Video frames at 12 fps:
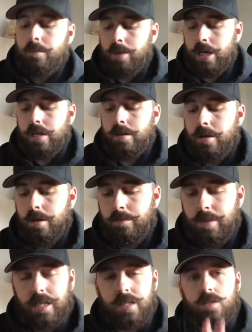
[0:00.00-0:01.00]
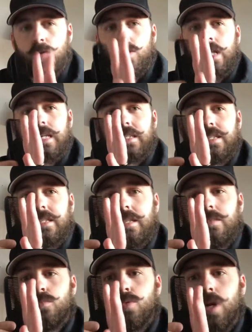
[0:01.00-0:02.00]
But because of where that
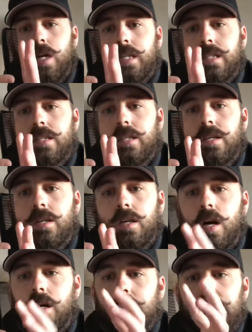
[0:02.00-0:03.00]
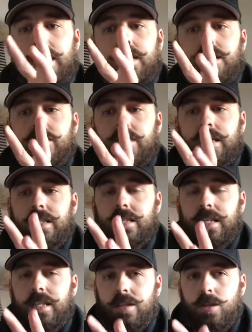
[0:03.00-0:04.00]
seam rides, on the ends of these
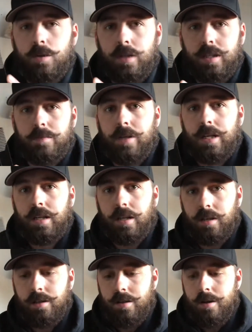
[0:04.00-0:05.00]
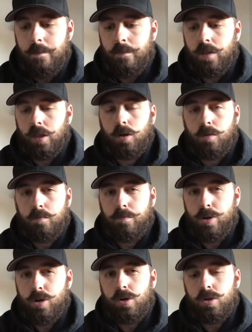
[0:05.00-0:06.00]
teeth, you end up getting little
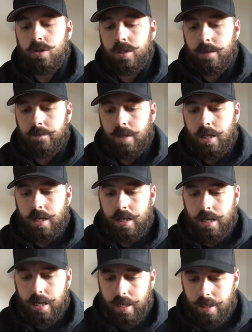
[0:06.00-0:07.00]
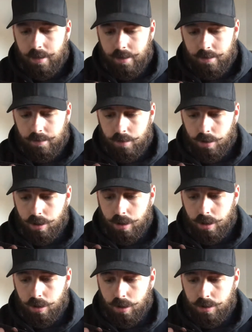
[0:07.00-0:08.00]
burrs. And
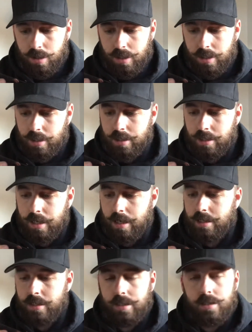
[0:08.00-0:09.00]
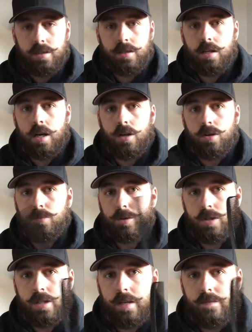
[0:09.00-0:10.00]
looking closely at this, guys, it's on
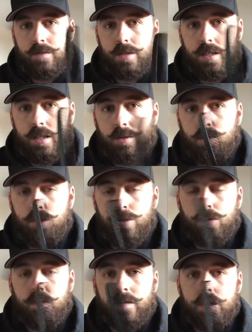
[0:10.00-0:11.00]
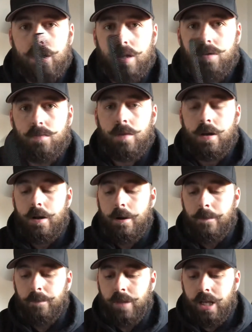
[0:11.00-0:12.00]
almost every single tooth of this comb.
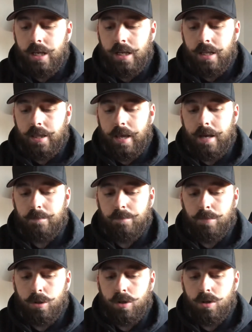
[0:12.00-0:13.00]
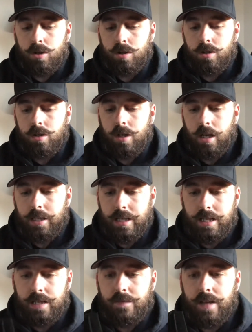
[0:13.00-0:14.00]
That burr on
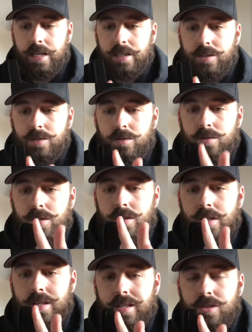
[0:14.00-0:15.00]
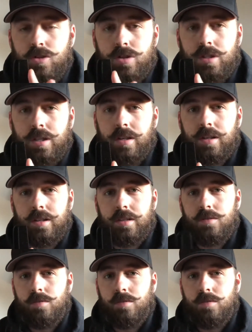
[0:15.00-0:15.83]
the end of that tooth is just gonna